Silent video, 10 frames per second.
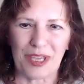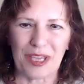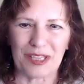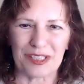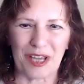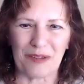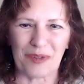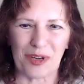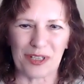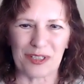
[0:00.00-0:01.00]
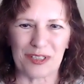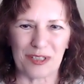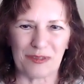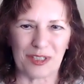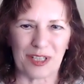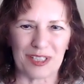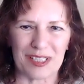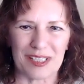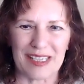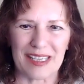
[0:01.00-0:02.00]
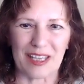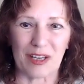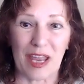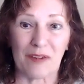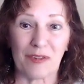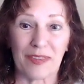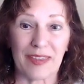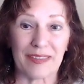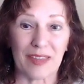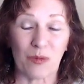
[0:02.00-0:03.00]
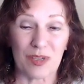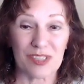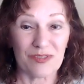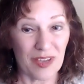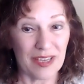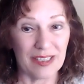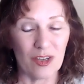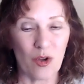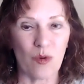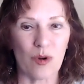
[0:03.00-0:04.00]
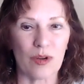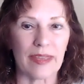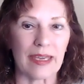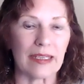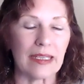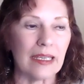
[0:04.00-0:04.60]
it's not very difficult to see that everything that was fun or that